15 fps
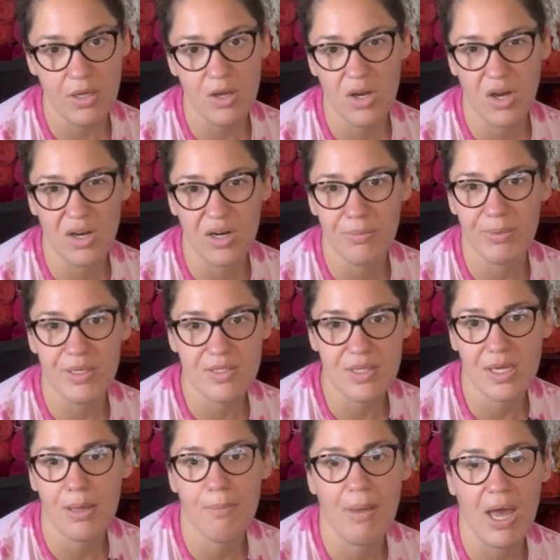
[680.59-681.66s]
Not cart, but it's
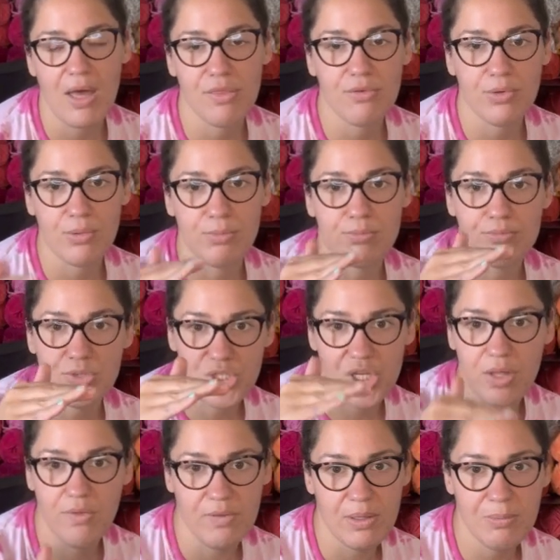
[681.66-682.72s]
like a bathroom
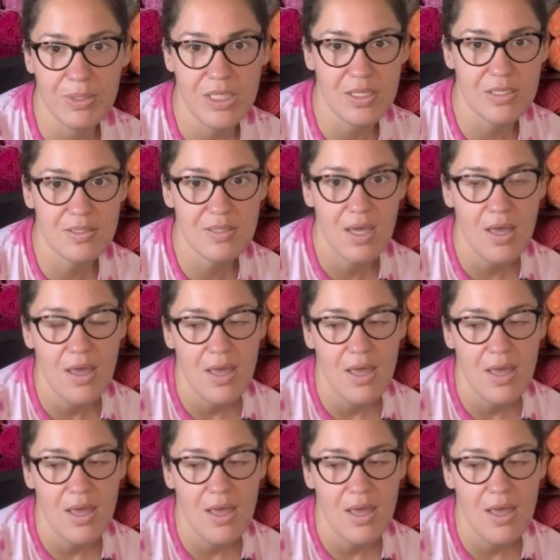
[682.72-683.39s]
shelving piece.